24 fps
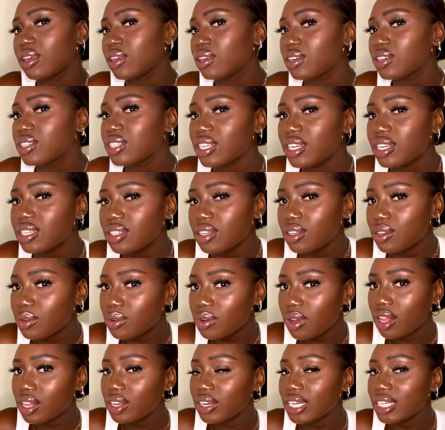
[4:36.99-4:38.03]
your shit is on no
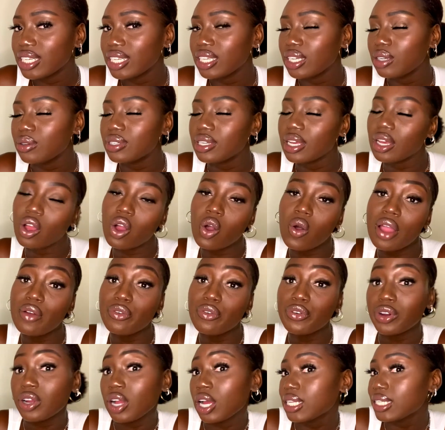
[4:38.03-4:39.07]
caller ID. He was like, oh, I
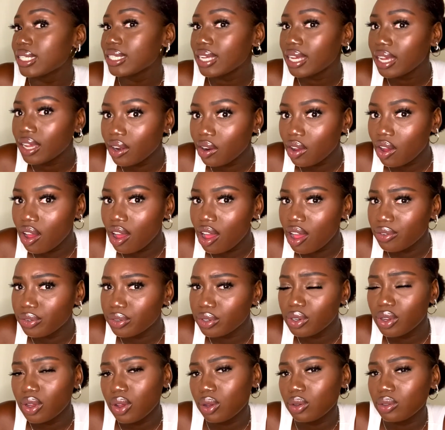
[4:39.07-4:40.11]
forgot to take it off. You
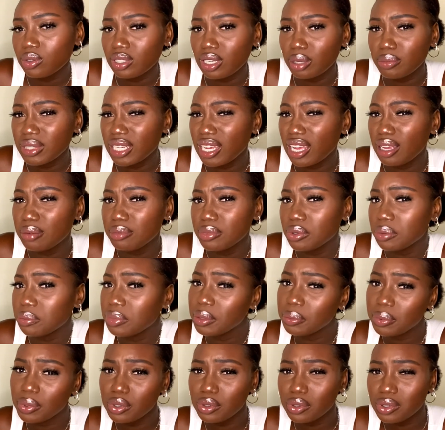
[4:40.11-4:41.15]
know, sometimes when
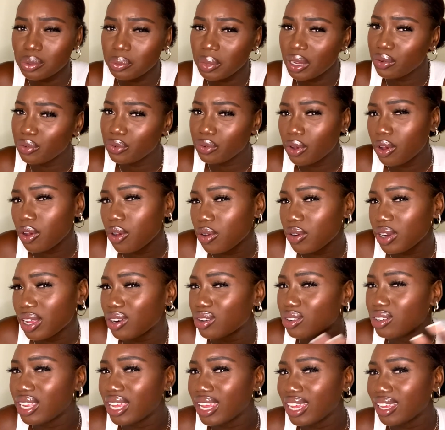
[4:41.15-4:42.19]
people use my phone, I
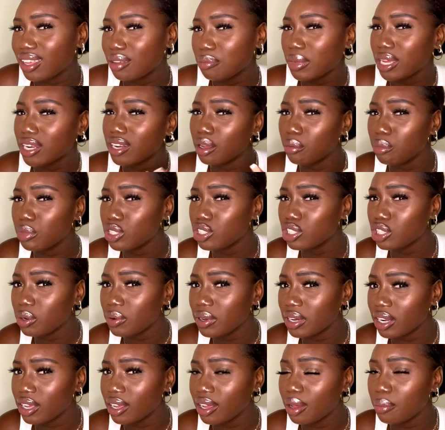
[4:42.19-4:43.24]
don't like my number
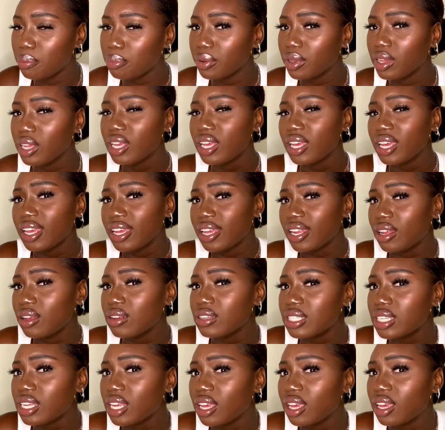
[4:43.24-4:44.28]
showing up. And I was
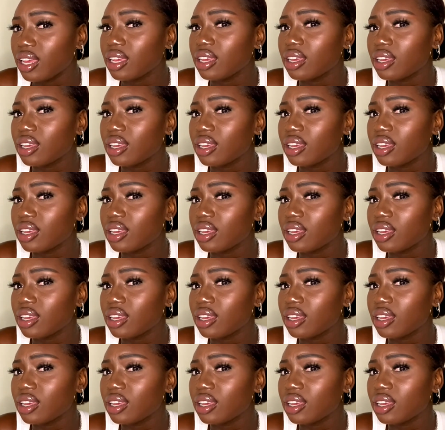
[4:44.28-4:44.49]
like,